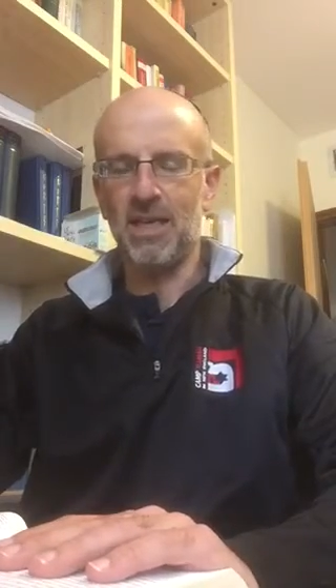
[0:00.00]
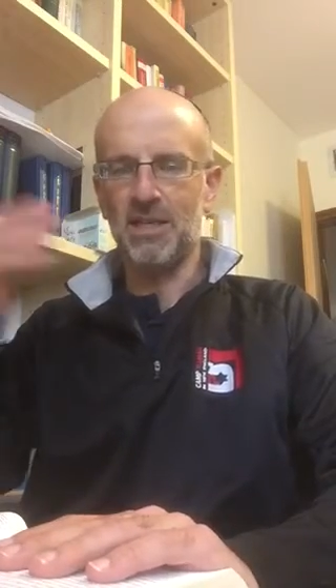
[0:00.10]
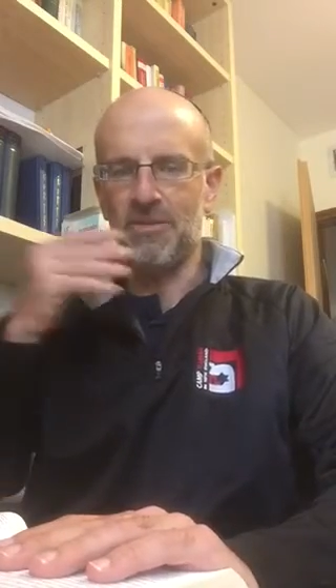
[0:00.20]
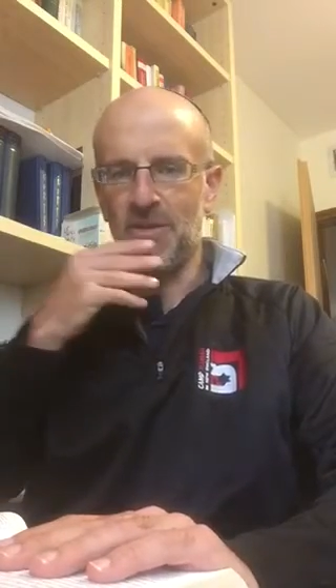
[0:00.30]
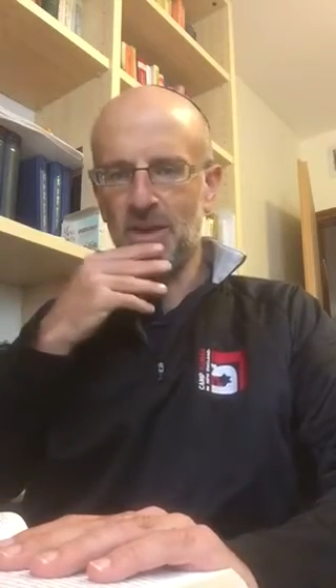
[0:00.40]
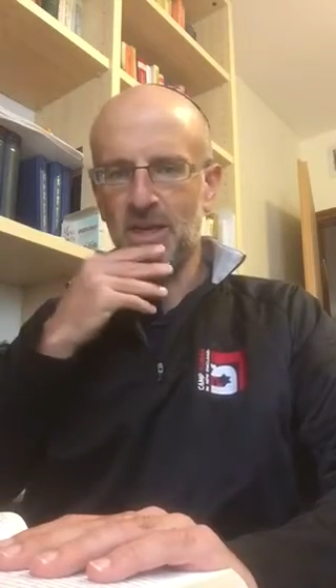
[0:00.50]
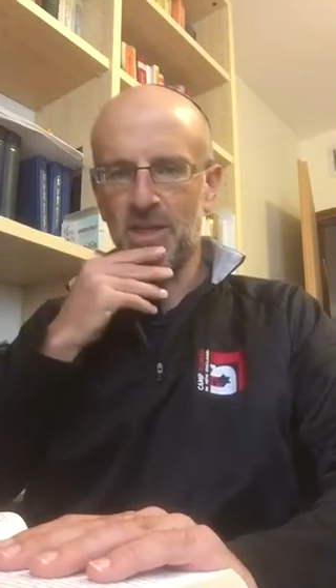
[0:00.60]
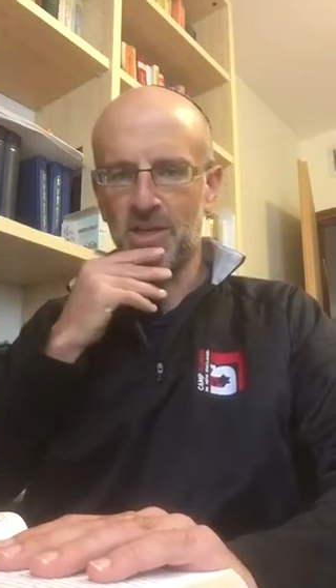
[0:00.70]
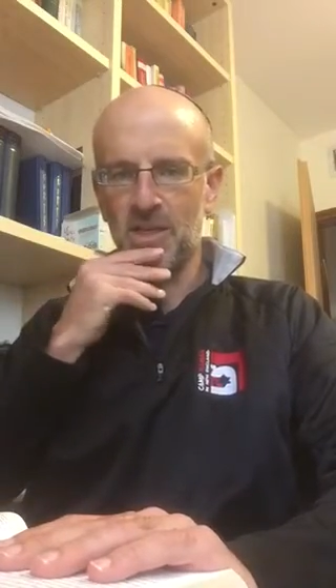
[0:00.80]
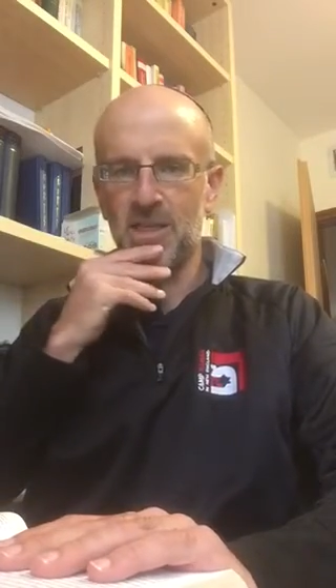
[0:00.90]
And it's a very
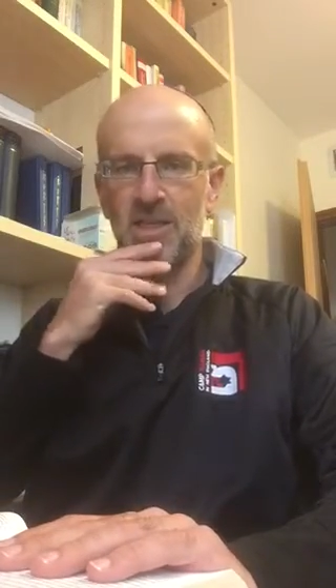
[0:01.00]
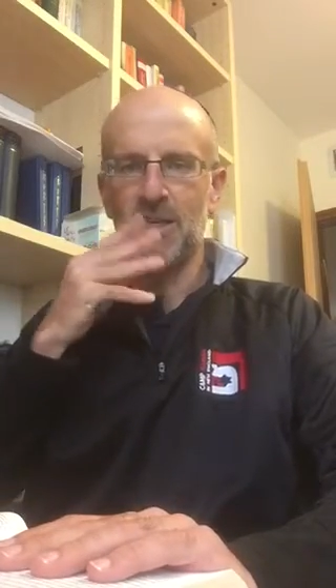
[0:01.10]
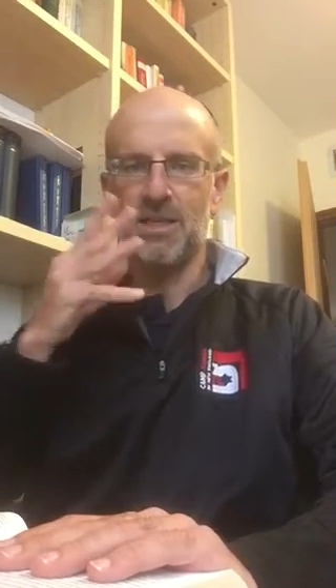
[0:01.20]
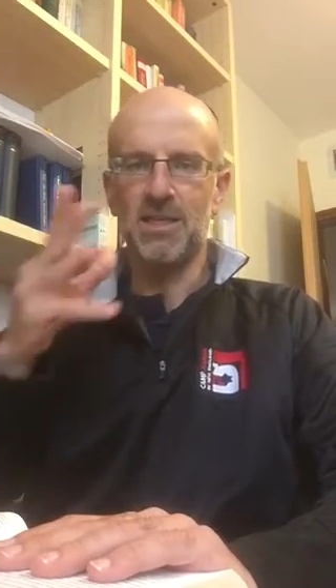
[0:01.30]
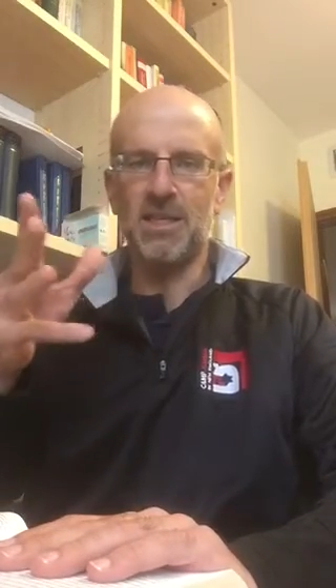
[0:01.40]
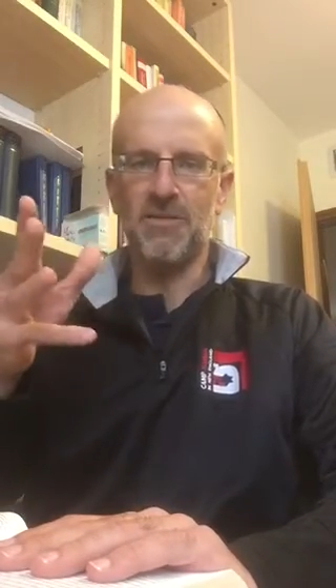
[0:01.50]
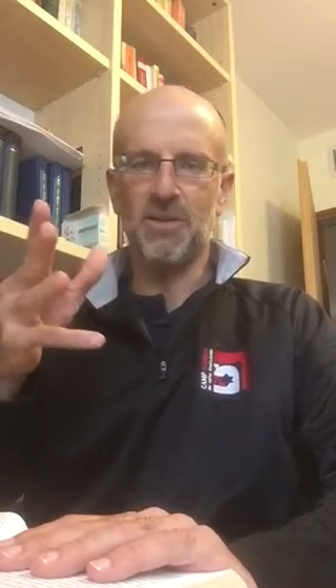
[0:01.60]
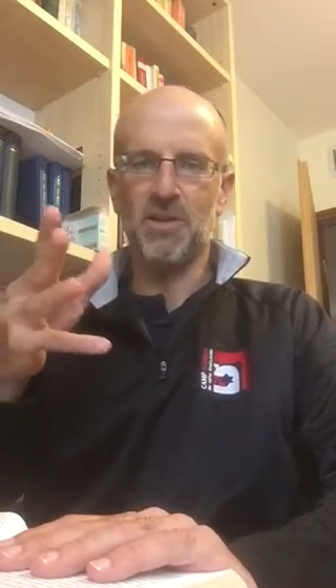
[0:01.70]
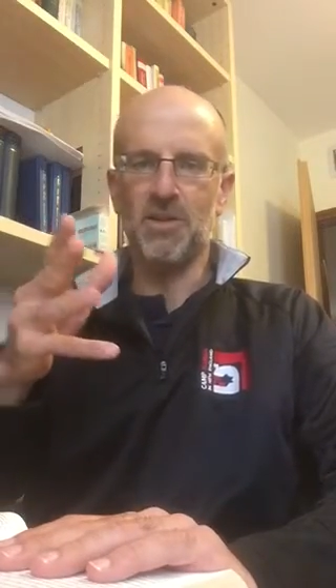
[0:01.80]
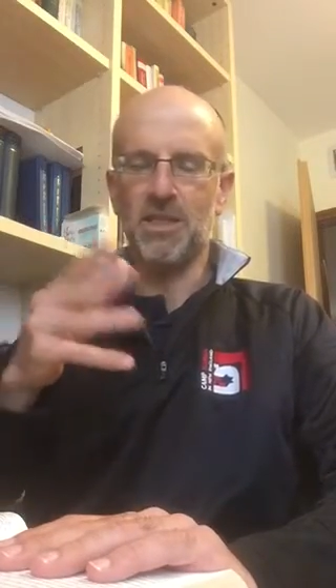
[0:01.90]
good
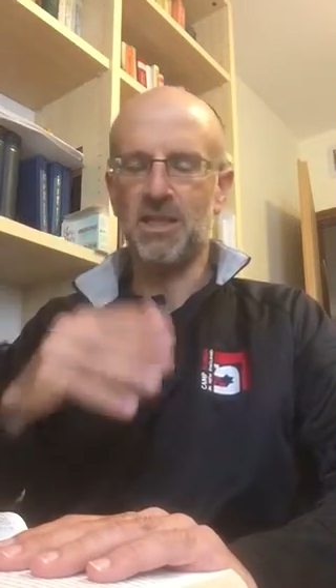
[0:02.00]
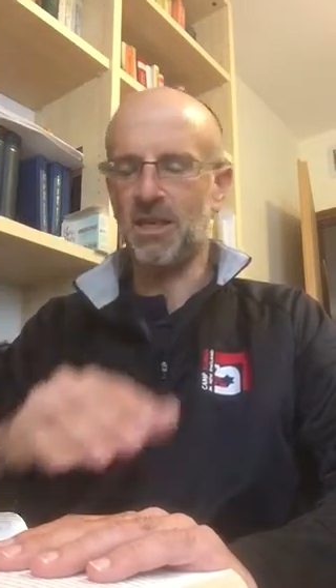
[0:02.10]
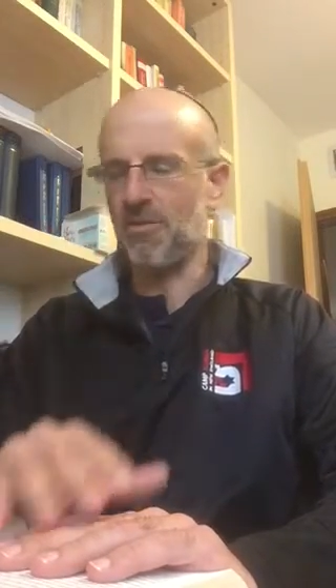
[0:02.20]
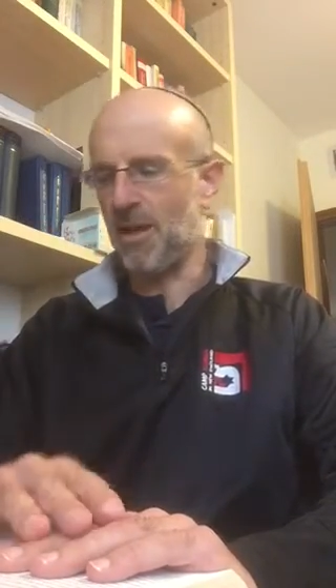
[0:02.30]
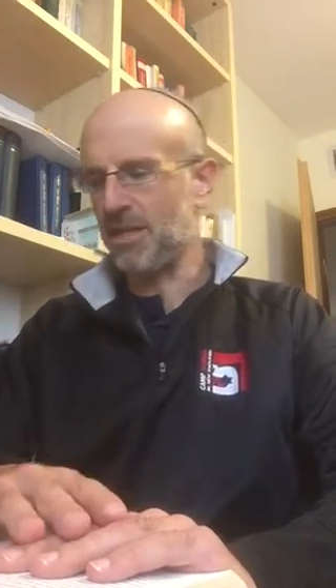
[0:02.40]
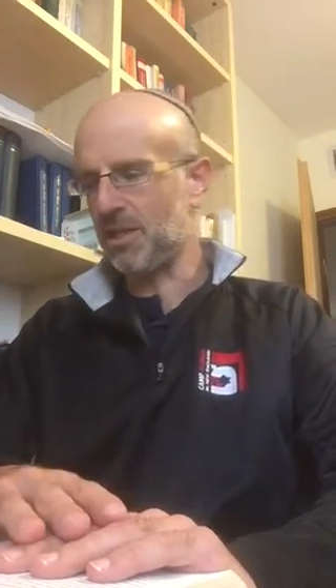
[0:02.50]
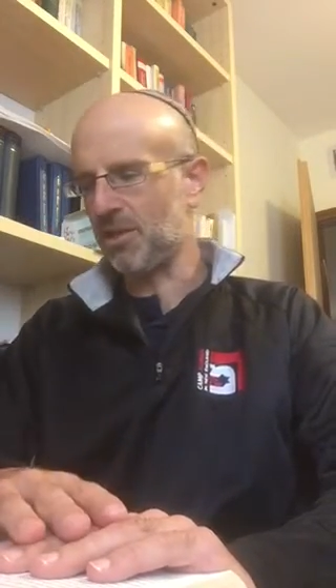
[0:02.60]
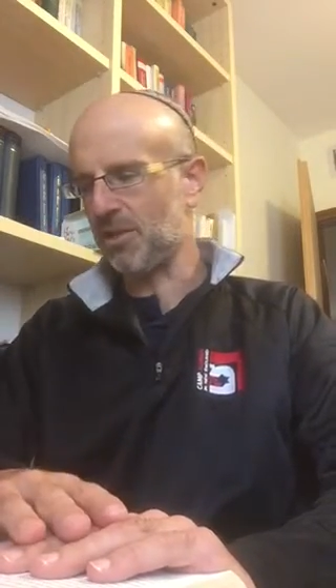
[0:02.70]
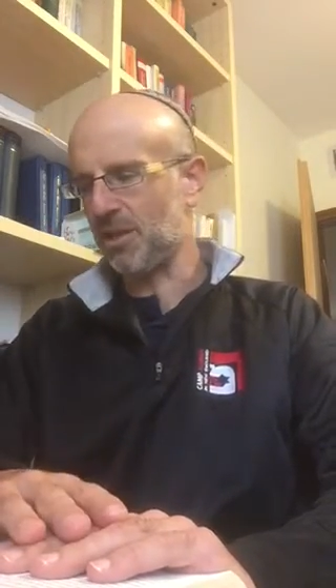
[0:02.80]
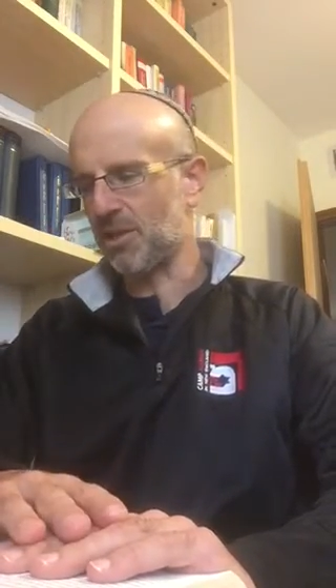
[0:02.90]
difficulty that he
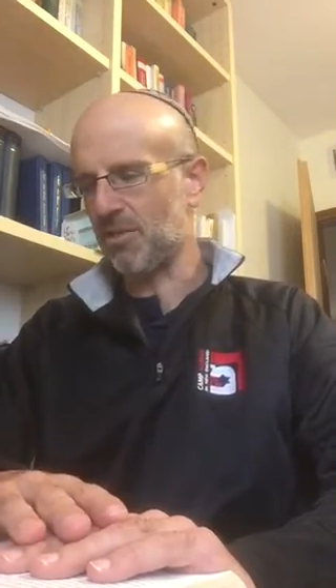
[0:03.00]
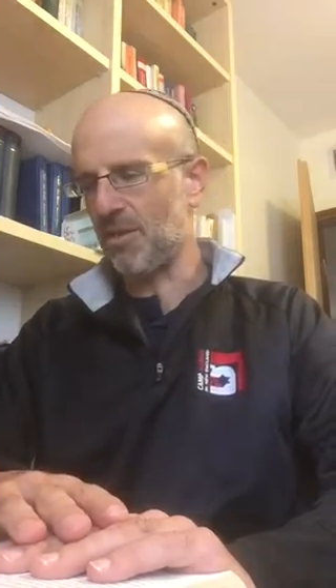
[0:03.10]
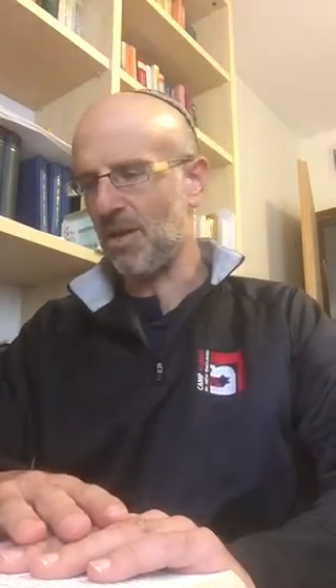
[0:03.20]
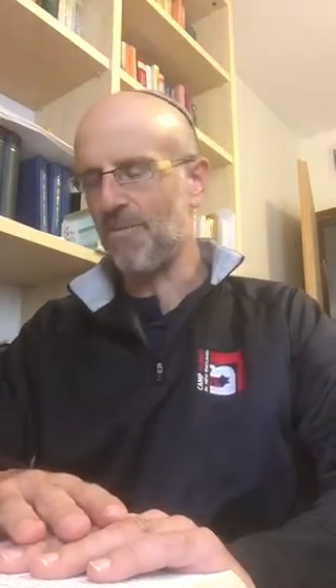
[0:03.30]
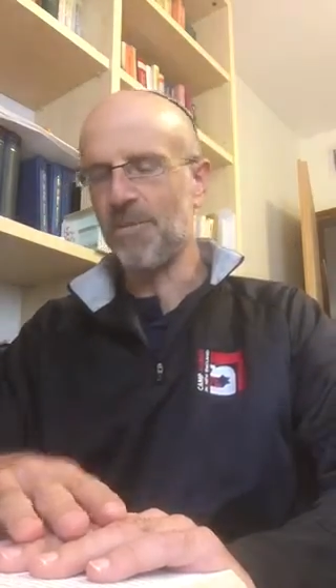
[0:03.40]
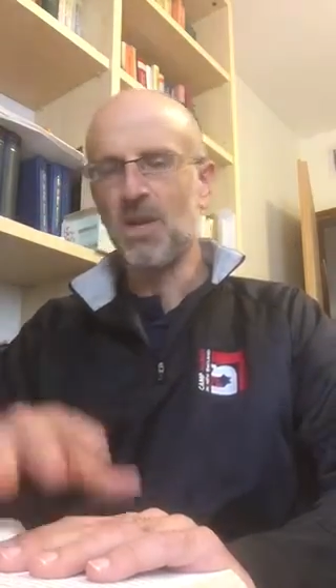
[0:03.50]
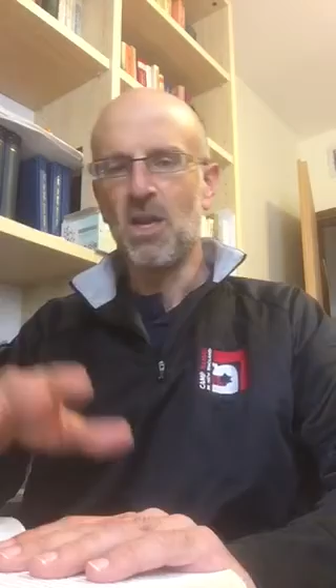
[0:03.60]
raises on this Gemara.